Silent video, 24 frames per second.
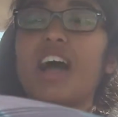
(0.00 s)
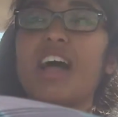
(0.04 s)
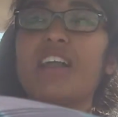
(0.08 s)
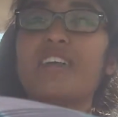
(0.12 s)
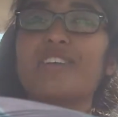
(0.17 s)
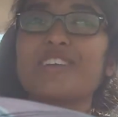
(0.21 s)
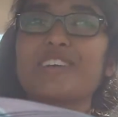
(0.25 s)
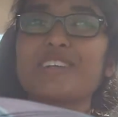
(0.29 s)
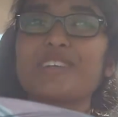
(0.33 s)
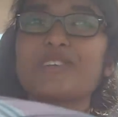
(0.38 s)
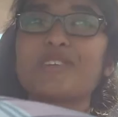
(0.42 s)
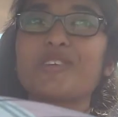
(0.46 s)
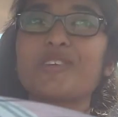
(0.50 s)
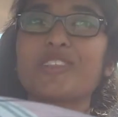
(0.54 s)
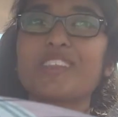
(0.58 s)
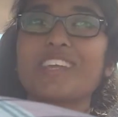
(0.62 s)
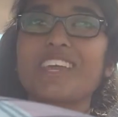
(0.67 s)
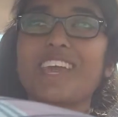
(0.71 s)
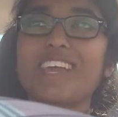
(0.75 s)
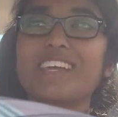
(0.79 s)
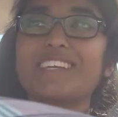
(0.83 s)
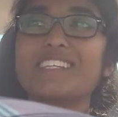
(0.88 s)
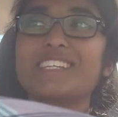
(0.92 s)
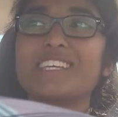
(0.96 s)
don't get to go to
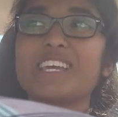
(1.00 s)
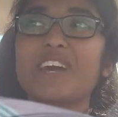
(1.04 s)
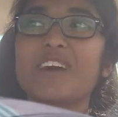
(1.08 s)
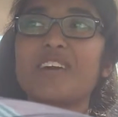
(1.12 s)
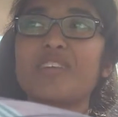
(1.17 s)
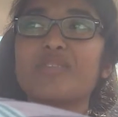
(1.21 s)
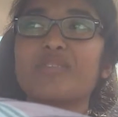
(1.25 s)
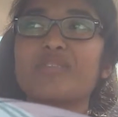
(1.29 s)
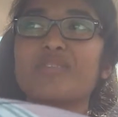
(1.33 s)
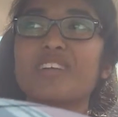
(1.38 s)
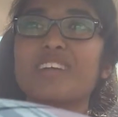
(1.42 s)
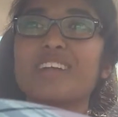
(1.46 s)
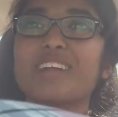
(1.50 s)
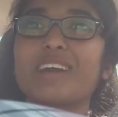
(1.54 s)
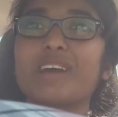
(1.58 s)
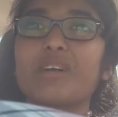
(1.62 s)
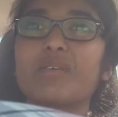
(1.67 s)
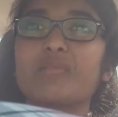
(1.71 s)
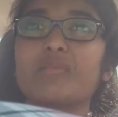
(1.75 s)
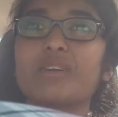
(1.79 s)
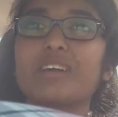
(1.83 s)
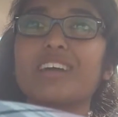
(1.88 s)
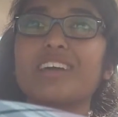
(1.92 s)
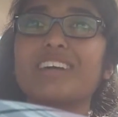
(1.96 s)
the ACF right
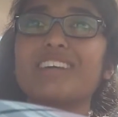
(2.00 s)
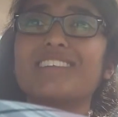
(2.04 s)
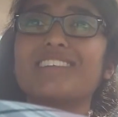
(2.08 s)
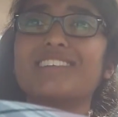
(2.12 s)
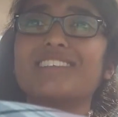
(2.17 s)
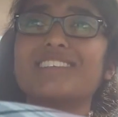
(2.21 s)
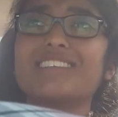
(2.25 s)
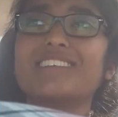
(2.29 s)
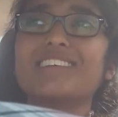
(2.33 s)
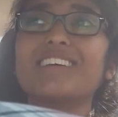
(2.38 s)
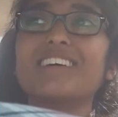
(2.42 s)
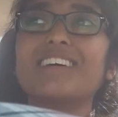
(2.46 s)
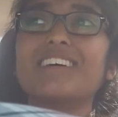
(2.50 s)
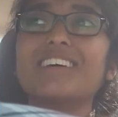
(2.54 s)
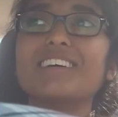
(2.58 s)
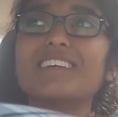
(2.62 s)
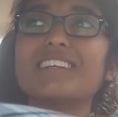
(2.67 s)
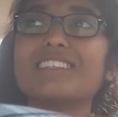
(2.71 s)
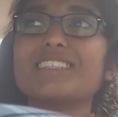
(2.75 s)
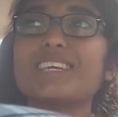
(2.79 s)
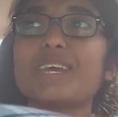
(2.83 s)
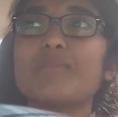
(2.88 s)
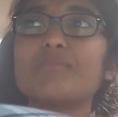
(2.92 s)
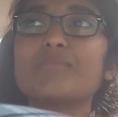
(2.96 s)
now because
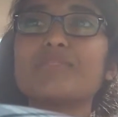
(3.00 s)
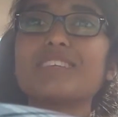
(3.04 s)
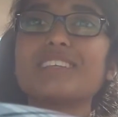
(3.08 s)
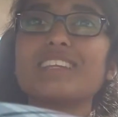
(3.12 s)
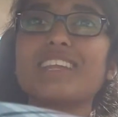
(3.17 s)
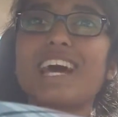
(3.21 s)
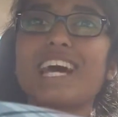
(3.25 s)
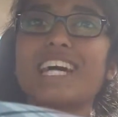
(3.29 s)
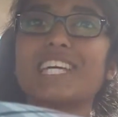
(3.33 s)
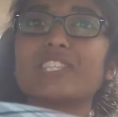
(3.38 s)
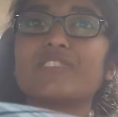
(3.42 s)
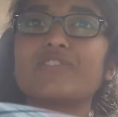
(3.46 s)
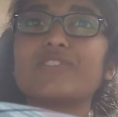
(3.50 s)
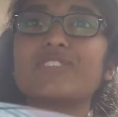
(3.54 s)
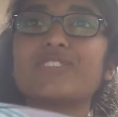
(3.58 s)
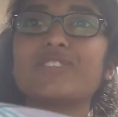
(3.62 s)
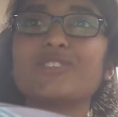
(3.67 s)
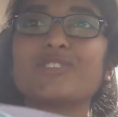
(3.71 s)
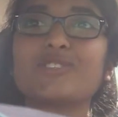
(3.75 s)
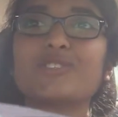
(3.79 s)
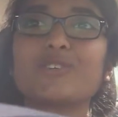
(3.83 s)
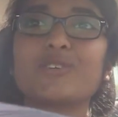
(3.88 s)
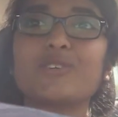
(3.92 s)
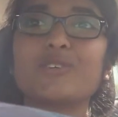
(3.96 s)
Sam's in Nashville,
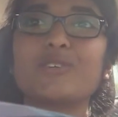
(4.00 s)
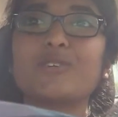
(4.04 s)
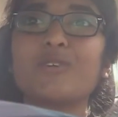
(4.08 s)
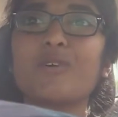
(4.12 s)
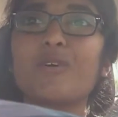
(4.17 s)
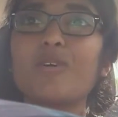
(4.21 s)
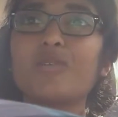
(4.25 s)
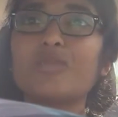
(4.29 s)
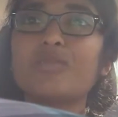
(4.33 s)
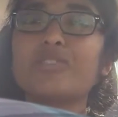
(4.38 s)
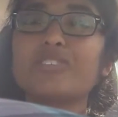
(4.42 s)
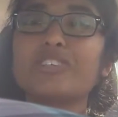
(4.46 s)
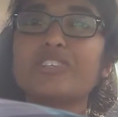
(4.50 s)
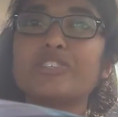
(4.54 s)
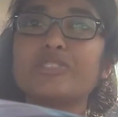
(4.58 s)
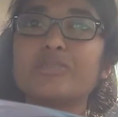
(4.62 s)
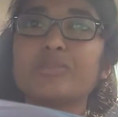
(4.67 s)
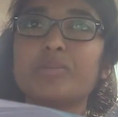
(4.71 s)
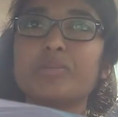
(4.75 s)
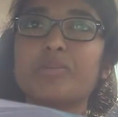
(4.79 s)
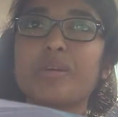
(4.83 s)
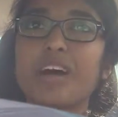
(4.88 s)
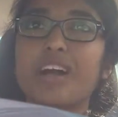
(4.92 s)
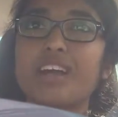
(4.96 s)
so hopefully she'll
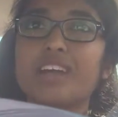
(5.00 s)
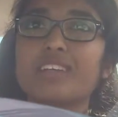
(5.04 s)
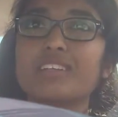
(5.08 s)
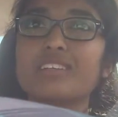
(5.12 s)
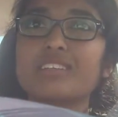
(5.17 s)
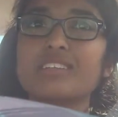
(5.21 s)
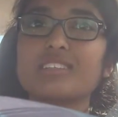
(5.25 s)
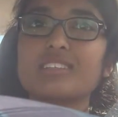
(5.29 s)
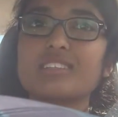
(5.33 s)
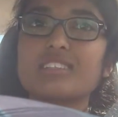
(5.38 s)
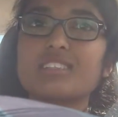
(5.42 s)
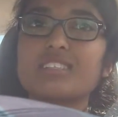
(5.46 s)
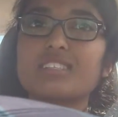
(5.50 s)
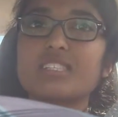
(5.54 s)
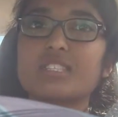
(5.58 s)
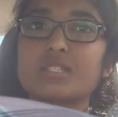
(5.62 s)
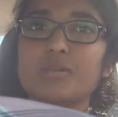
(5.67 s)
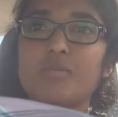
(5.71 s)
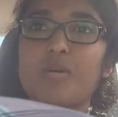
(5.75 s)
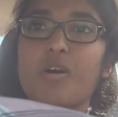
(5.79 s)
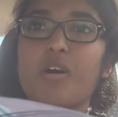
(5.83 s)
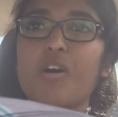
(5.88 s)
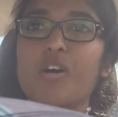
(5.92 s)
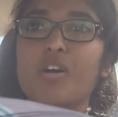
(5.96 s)
be back
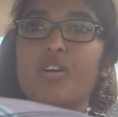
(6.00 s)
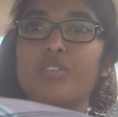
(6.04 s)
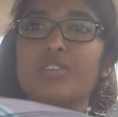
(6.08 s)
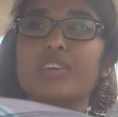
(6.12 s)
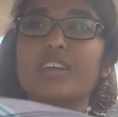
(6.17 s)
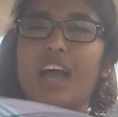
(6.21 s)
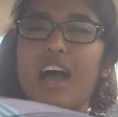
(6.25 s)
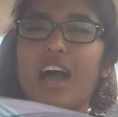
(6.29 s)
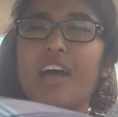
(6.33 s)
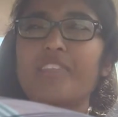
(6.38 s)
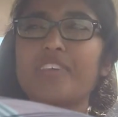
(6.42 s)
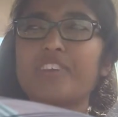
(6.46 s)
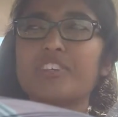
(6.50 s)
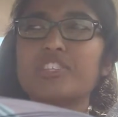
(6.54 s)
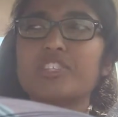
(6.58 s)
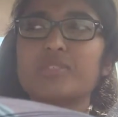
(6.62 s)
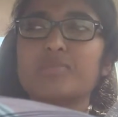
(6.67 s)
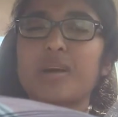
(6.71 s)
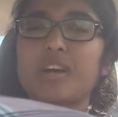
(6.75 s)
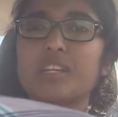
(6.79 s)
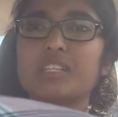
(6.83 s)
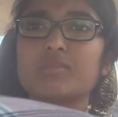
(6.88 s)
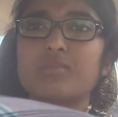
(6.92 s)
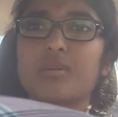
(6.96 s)
tomorrow. Yeah, I think she's
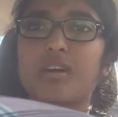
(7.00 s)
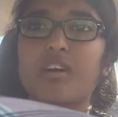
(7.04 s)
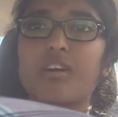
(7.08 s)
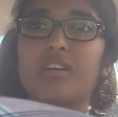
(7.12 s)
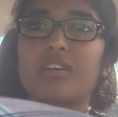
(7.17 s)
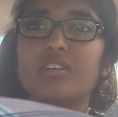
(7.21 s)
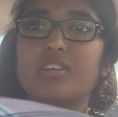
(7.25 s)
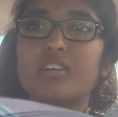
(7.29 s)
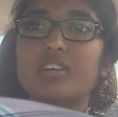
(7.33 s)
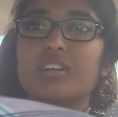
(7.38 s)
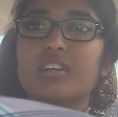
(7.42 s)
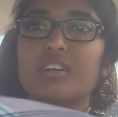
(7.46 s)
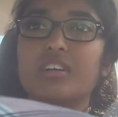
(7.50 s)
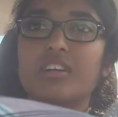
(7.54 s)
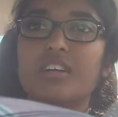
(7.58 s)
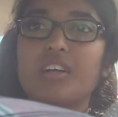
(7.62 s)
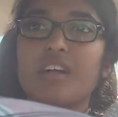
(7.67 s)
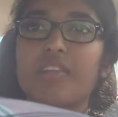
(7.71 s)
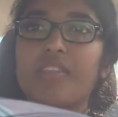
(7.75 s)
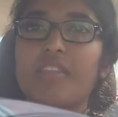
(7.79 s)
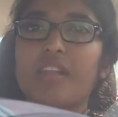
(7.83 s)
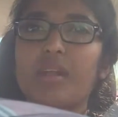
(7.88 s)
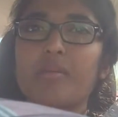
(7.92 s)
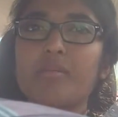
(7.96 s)
back tomorrow,
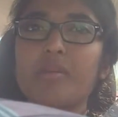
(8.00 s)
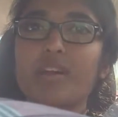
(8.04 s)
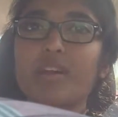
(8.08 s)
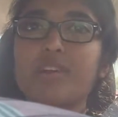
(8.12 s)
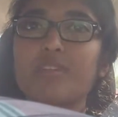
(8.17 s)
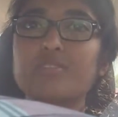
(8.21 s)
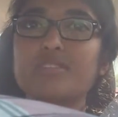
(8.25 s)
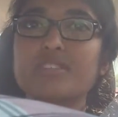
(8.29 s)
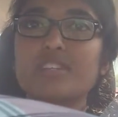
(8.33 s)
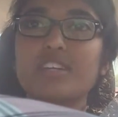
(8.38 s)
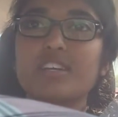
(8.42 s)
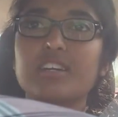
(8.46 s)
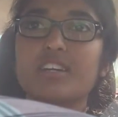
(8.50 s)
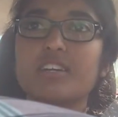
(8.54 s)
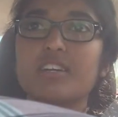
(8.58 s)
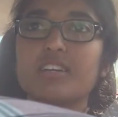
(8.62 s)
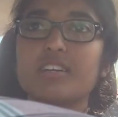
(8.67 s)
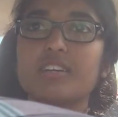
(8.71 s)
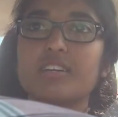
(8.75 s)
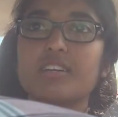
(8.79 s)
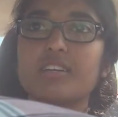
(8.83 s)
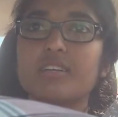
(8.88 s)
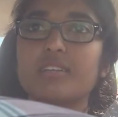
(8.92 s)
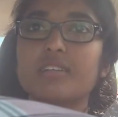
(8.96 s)
and then I might go see her,
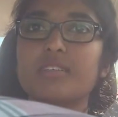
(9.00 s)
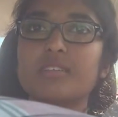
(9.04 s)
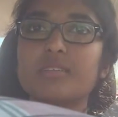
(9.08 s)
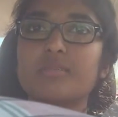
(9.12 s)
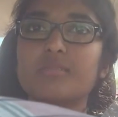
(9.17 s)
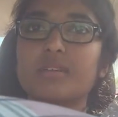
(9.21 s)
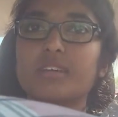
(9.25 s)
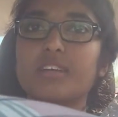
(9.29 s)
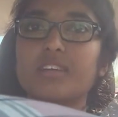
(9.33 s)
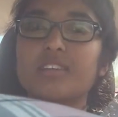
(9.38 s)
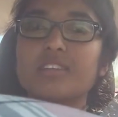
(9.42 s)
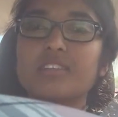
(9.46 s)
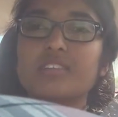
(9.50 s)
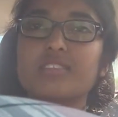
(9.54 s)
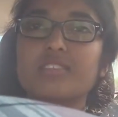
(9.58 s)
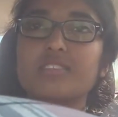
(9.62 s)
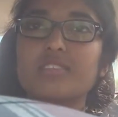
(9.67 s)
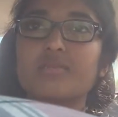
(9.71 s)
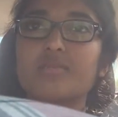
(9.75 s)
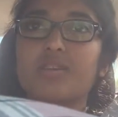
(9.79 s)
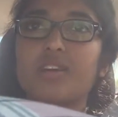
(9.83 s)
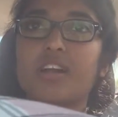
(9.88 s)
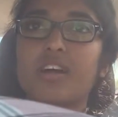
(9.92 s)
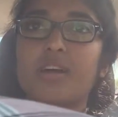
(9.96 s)
because
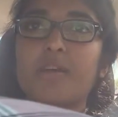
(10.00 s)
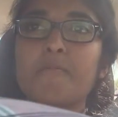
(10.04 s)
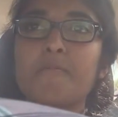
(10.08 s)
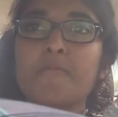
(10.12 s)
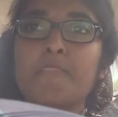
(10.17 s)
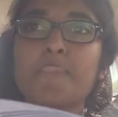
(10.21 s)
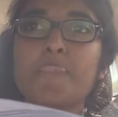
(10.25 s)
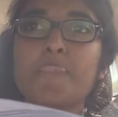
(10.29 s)
why not?